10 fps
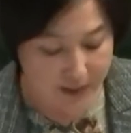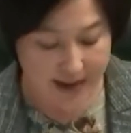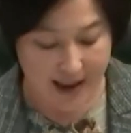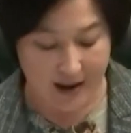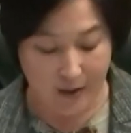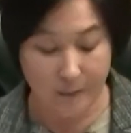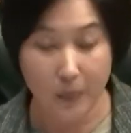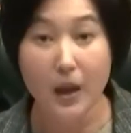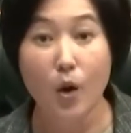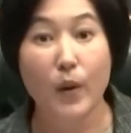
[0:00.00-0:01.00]
now.
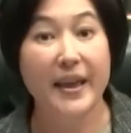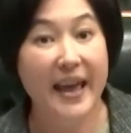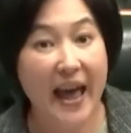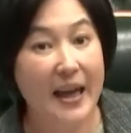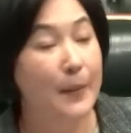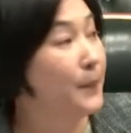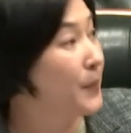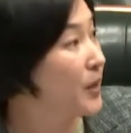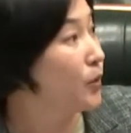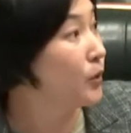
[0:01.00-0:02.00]
We can
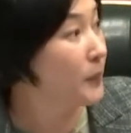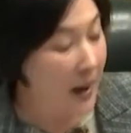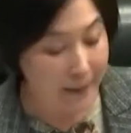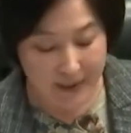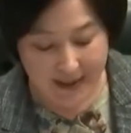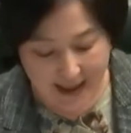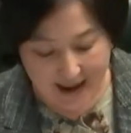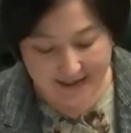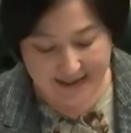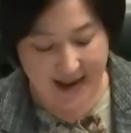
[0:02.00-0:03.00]
build public
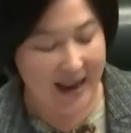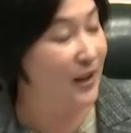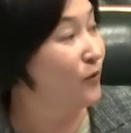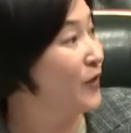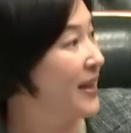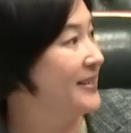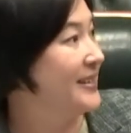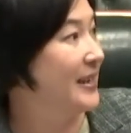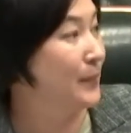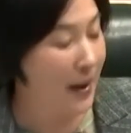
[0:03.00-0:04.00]
housing and
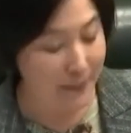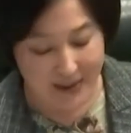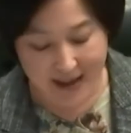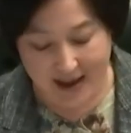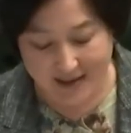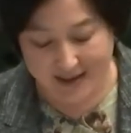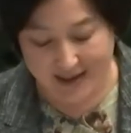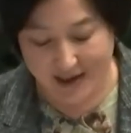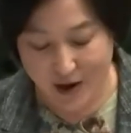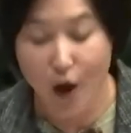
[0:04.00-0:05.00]
invest in public housing.